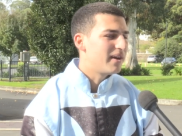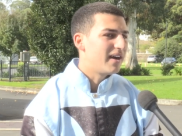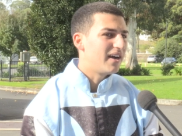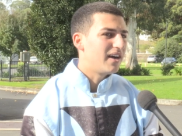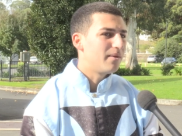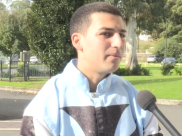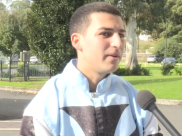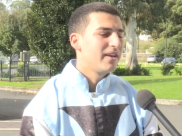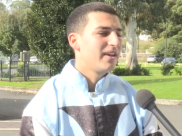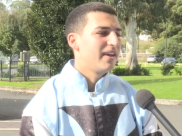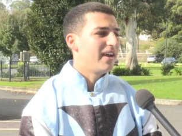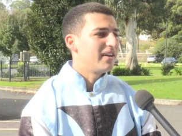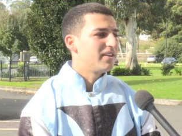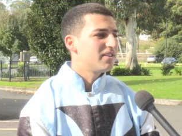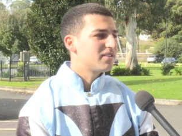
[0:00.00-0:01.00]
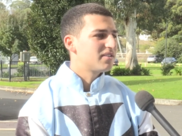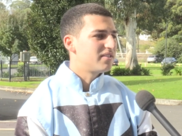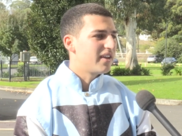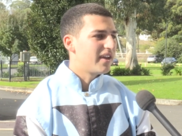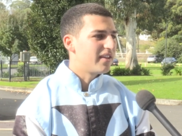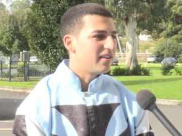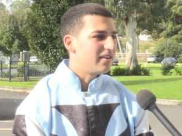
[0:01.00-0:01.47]
Um, and just,
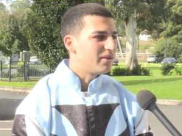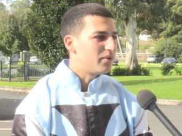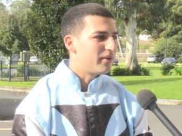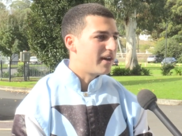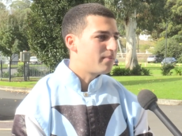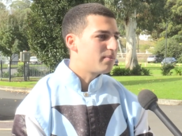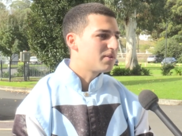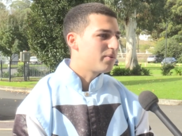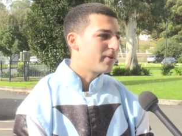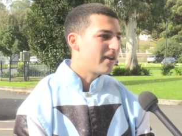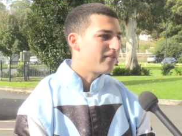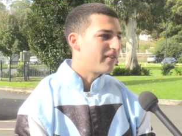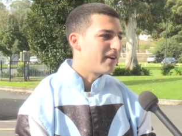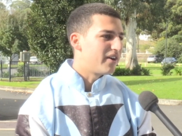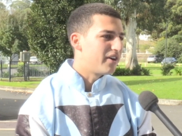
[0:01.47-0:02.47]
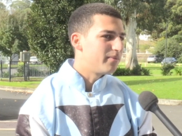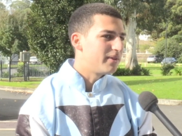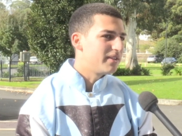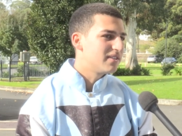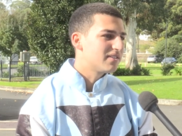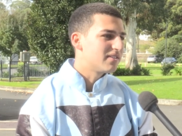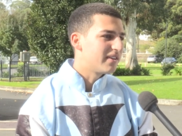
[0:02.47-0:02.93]
yeah, the little numbers we have at home,
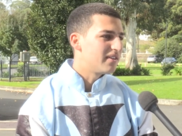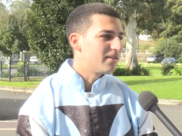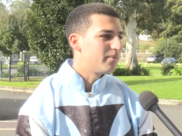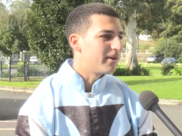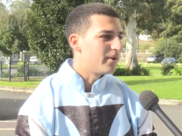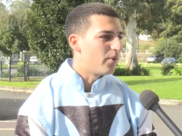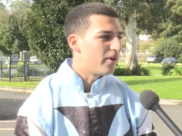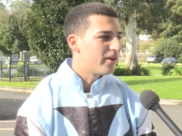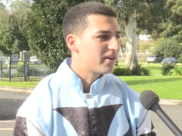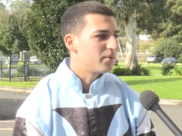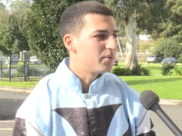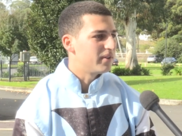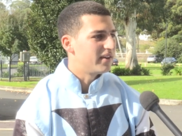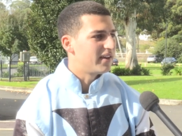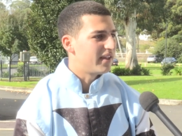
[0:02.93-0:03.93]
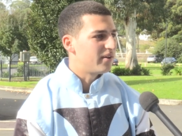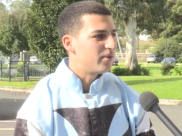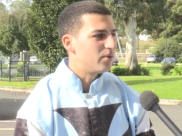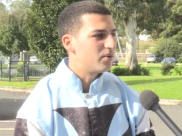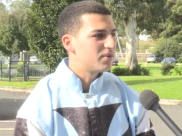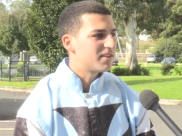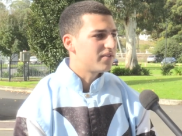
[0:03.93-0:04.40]
he just needed to be working with another
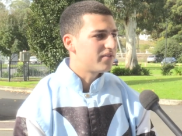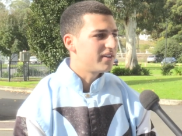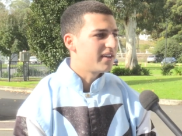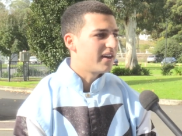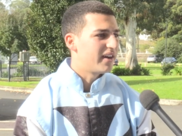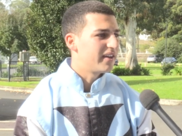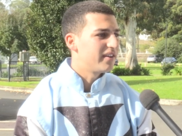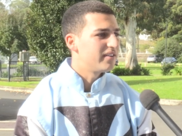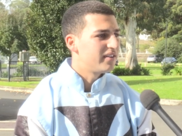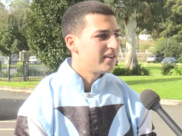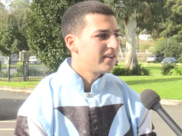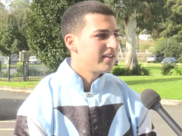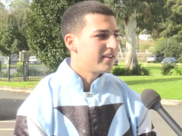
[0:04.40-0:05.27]
horse every day and,